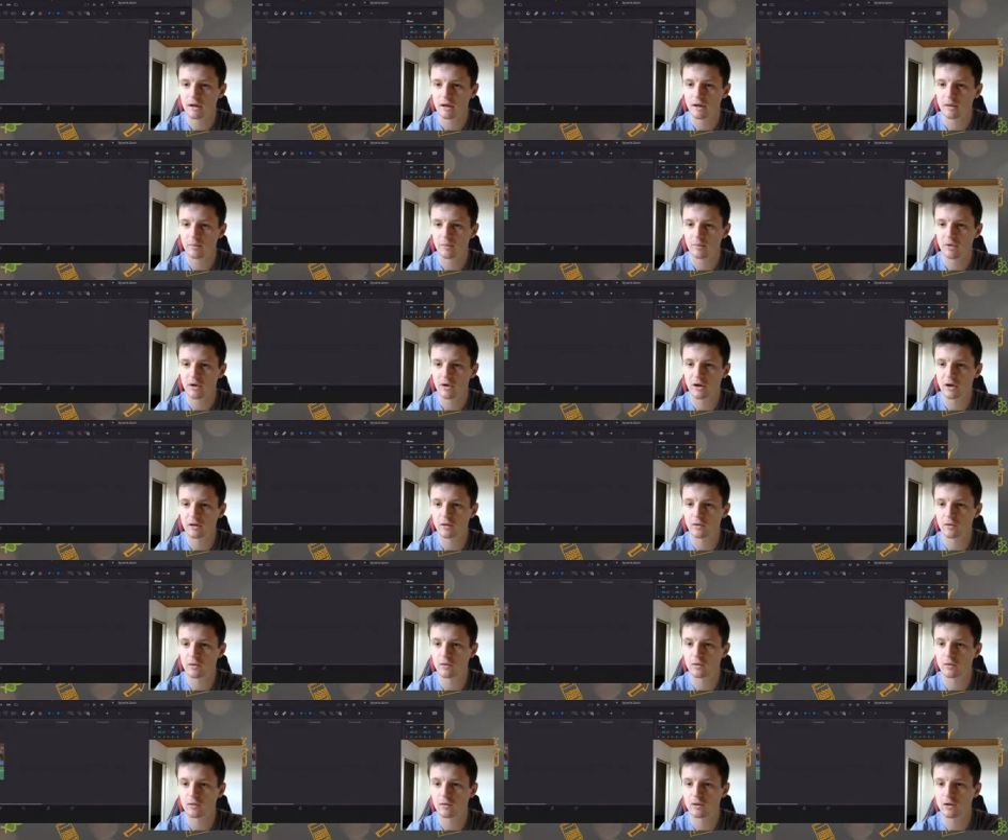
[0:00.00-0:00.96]
Apply
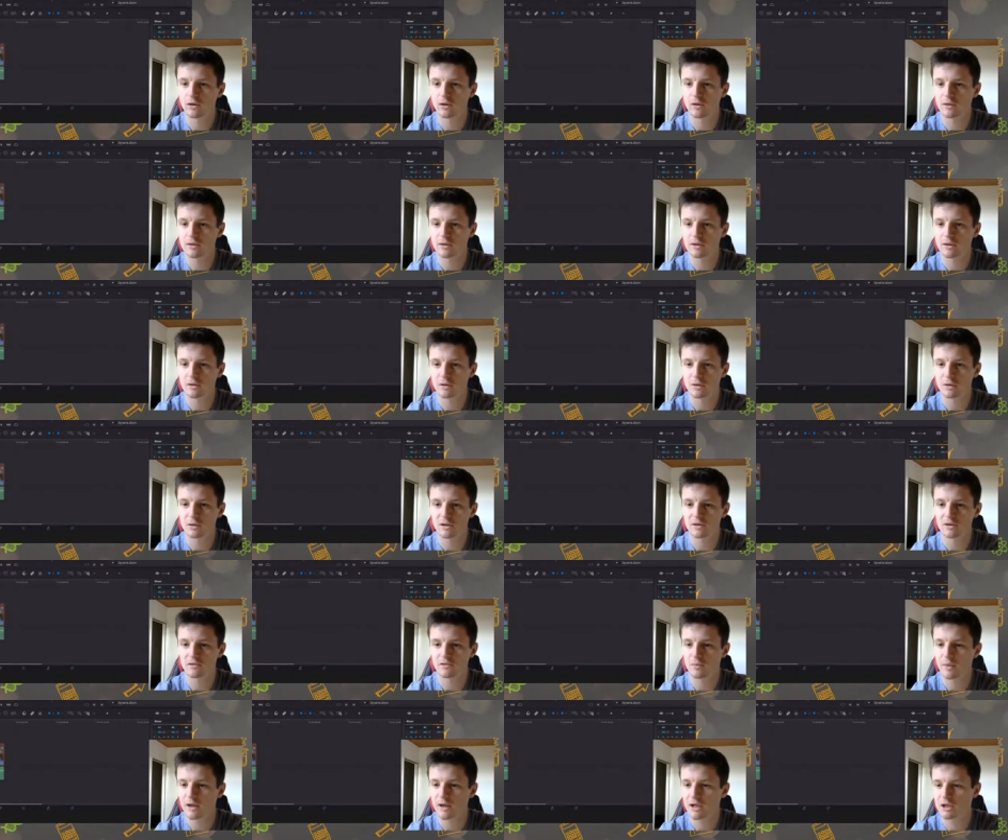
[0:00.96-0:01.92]
or not the
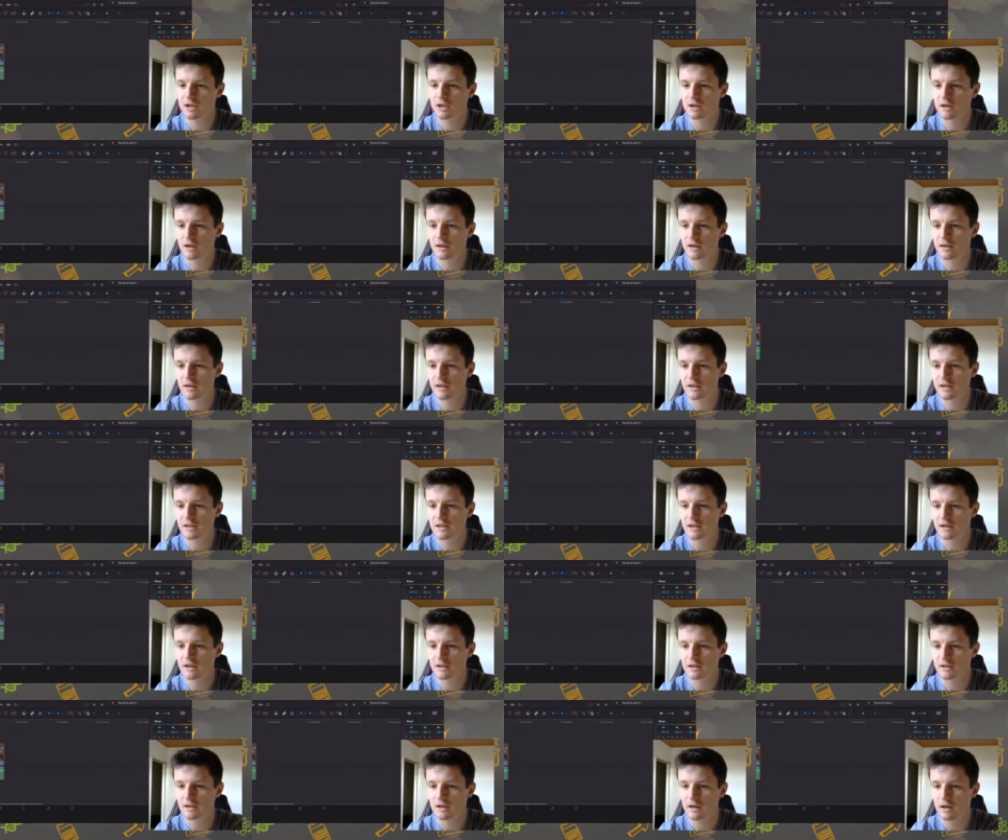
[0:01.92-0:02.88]
transformation, and that's
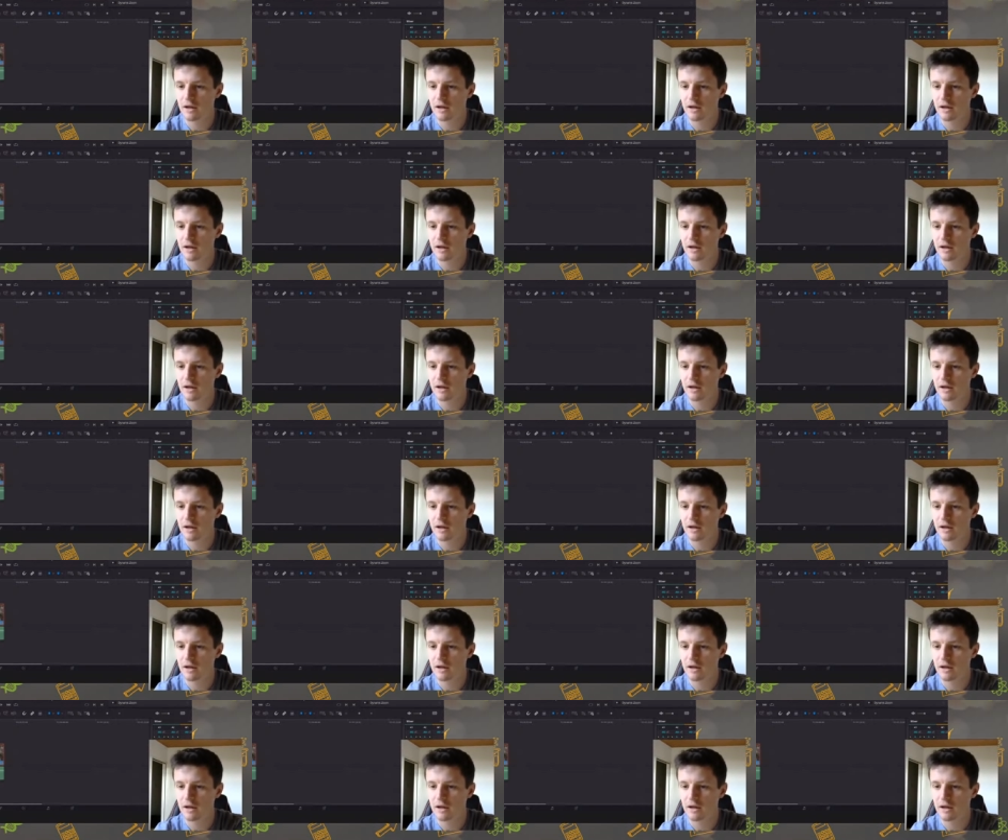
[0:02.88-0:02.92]
it.